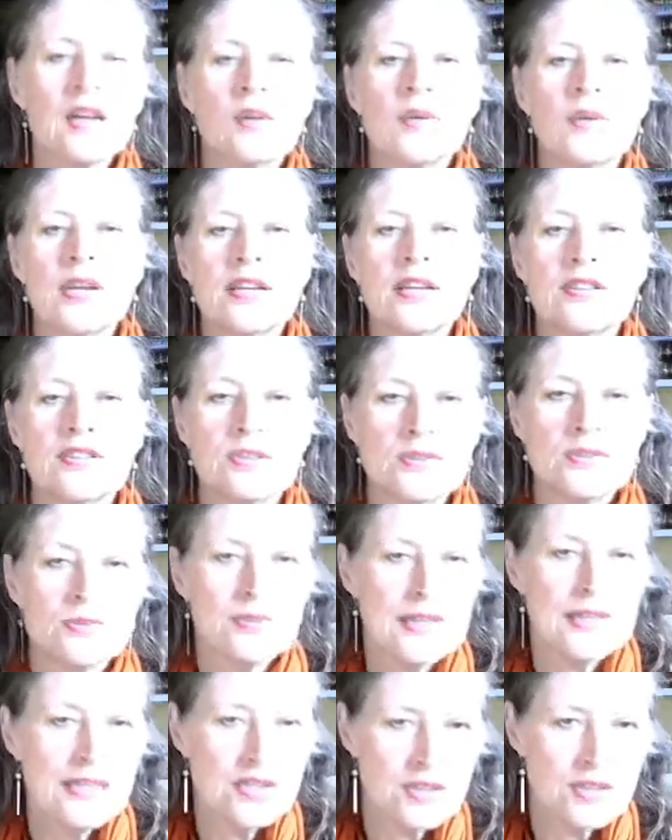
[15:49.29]
we do
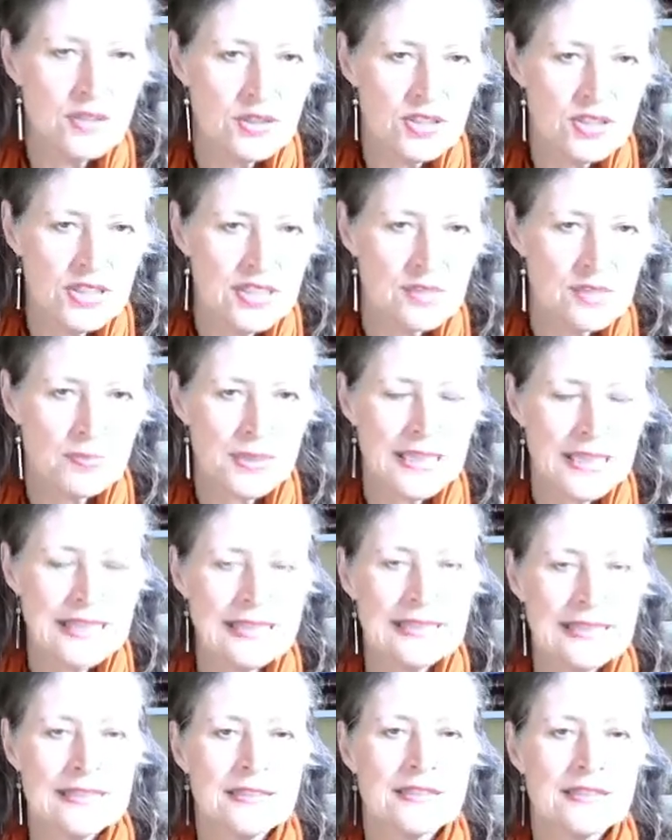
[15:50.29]
research into
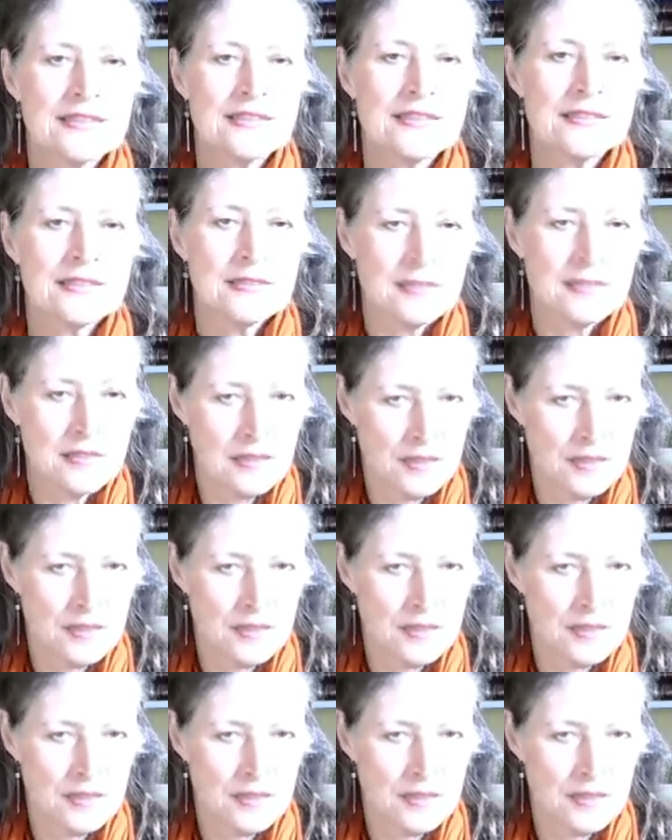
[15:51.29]
plants